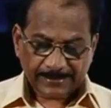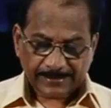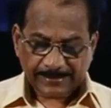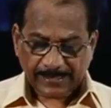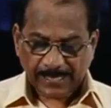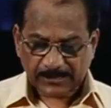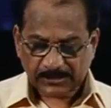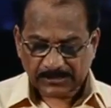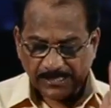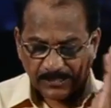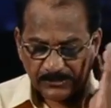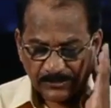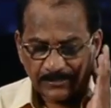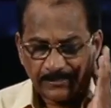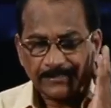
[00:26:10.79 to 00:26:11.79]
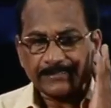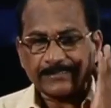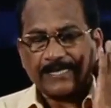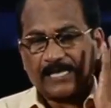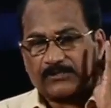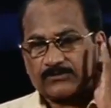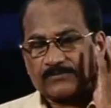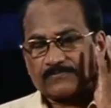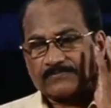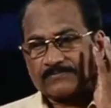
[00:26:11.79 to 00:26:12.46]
transaction tax.